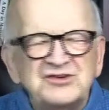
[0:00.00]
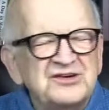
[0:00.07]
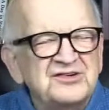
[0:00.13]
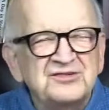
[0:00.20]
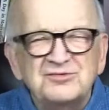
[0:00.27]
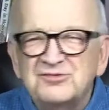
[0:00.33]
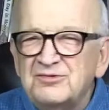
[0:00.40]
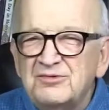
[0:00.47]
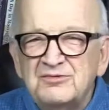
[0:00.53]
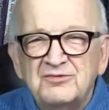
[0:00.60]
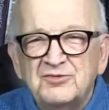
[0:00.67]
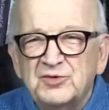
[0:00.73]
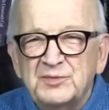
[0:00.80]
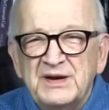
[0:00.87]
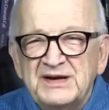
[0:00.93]
just
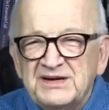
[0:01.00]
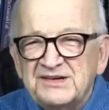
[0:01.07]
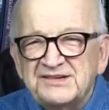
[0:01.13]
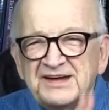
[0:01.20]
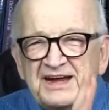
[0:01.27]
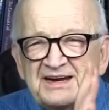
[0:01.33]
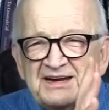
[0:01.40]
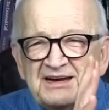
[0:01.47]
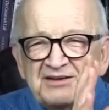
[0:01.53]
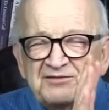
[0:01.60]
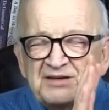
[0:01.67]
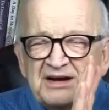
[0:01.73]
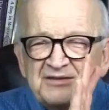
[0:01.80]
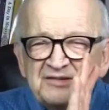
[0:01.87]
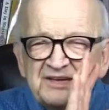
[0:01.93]
tremendous,
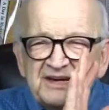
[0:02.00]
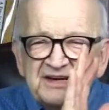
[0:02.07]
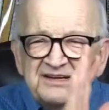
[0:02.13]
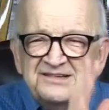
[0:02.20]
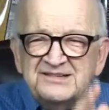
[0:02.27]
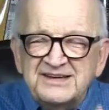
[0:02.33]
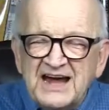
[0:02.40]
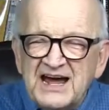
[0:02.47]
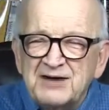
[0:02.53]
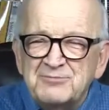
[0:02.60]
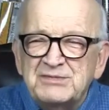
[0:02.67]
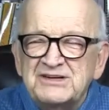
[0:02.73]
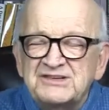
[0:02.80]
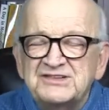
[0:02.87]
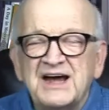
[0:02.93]
getting everything
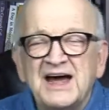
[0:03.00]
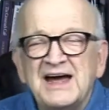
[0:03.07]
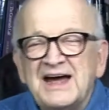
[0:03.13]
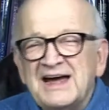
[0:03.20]
established.